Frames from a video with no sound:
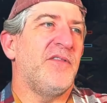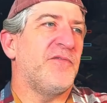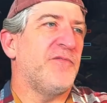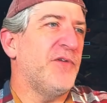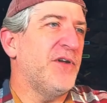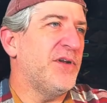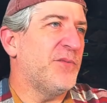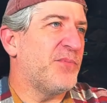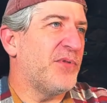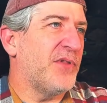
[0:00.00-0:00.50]

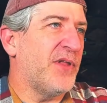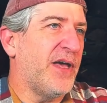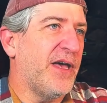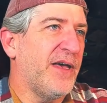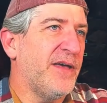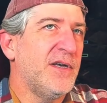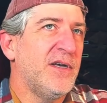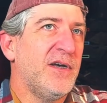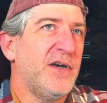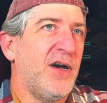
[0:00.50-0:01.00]
free to
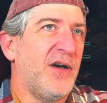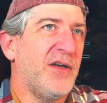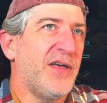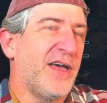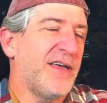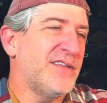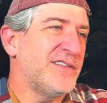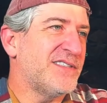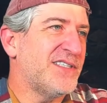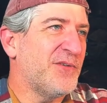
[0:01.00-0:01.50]
play, oh yeah,
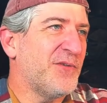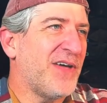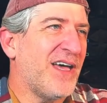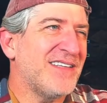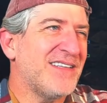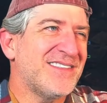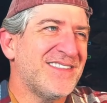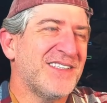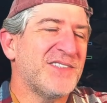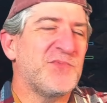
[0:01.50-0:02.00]
you can see we
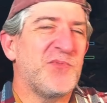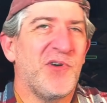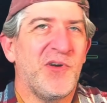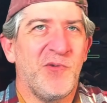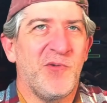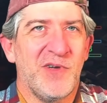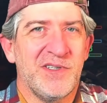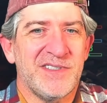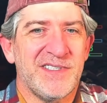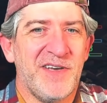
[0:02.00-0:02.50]
got
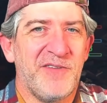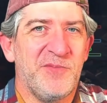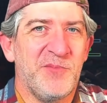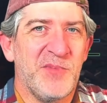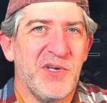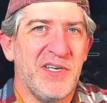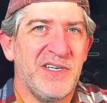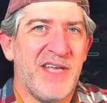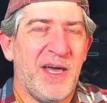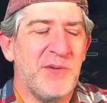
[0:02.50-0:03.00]
6.17
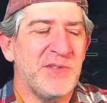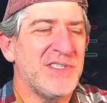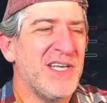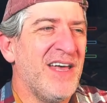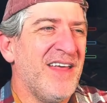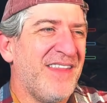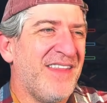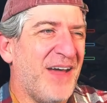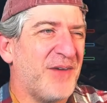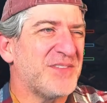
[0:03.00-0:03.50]
million damage.
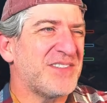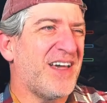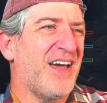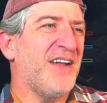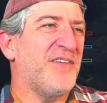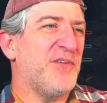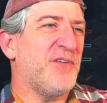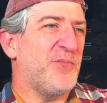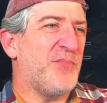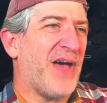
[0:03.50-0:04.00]
That was kind
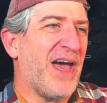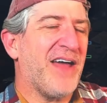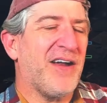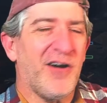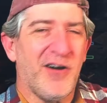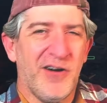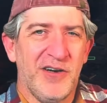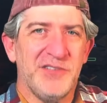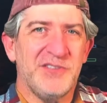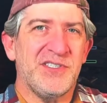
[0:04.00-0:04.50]
of a bad
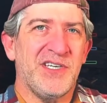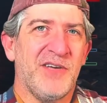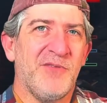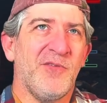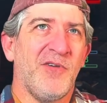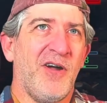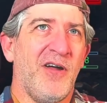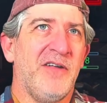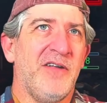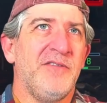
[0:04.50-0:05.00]
RNG
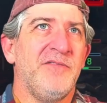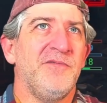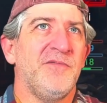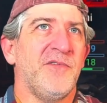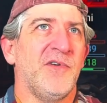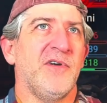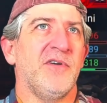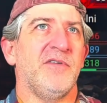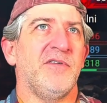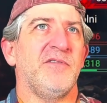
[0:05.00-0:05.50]
we're on
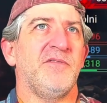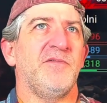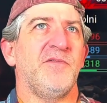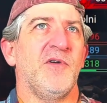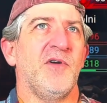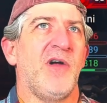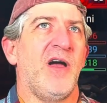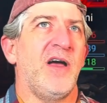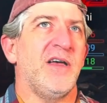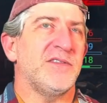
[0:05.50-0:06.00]

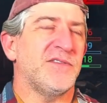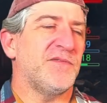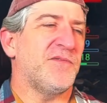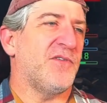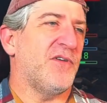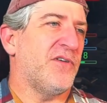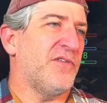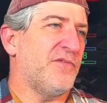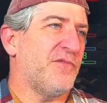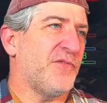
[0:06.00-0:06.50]
for us,
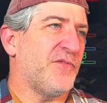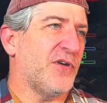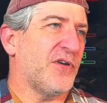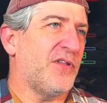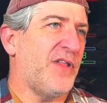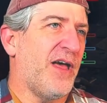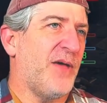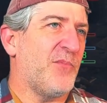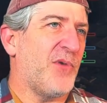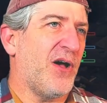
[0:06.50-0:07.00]
for
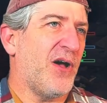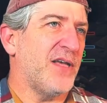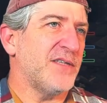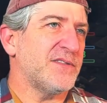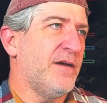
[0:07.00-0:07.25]
Clan Boss,